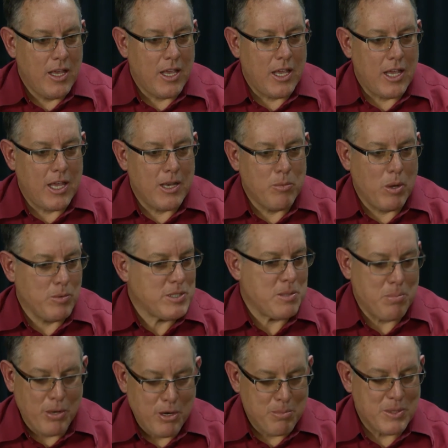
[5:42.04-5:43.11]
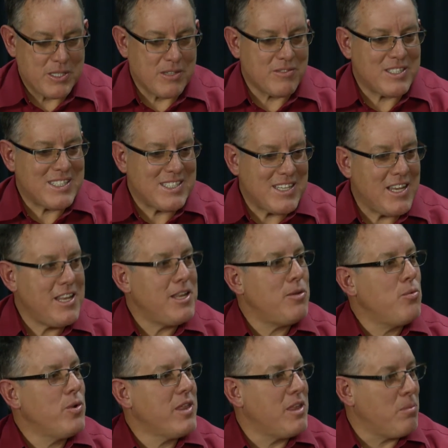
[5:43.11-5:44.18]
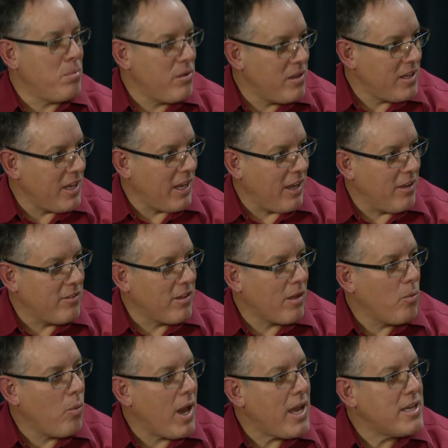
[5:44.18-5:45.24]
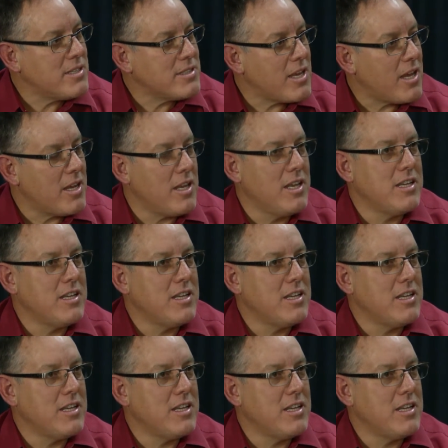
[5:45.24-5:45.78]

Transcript: and what was the purpose of sitting with the plants? Like, why is that an